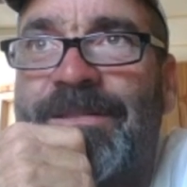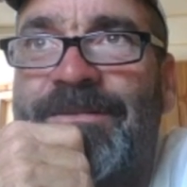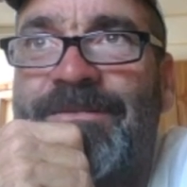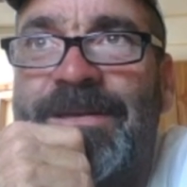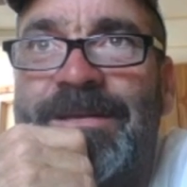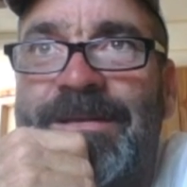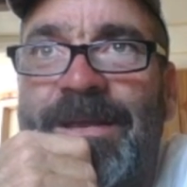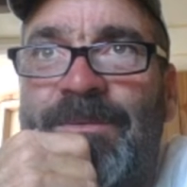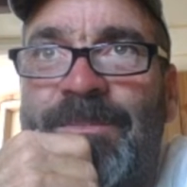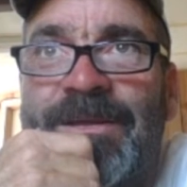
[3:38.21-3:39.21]
I think if a kid
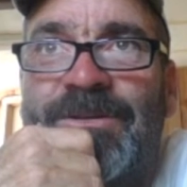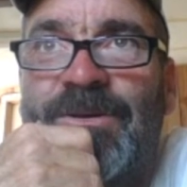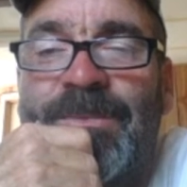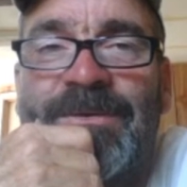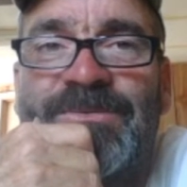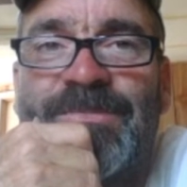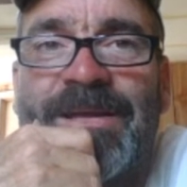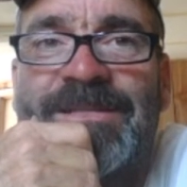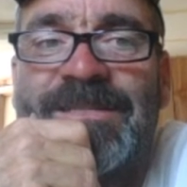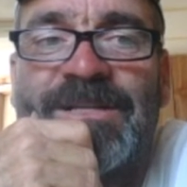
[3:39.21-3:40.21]
came to me and told me he was
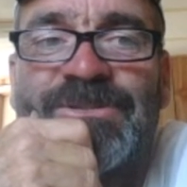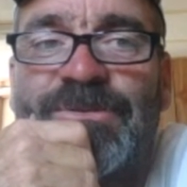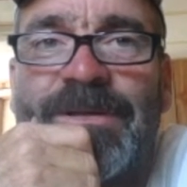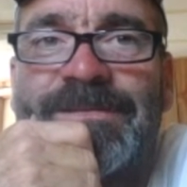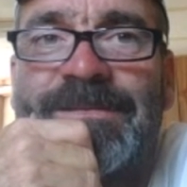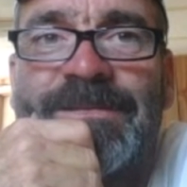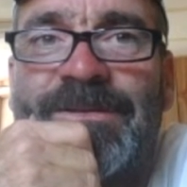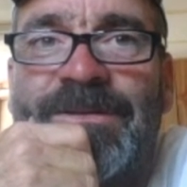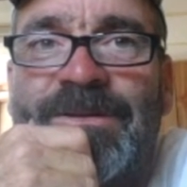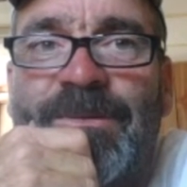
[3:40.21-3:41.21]
pansexual, I'd say,
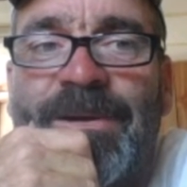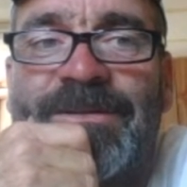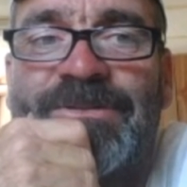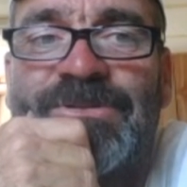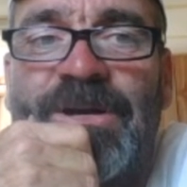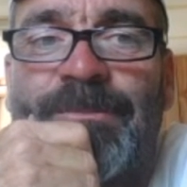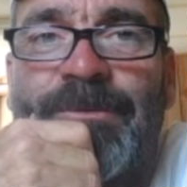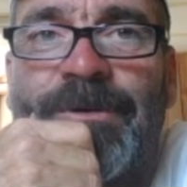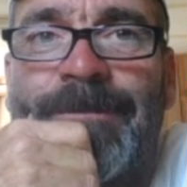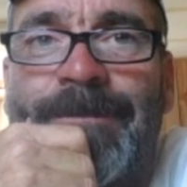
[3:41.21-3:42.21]
you need to go back to the
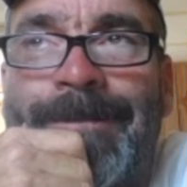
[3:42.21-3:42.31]
chalkboard.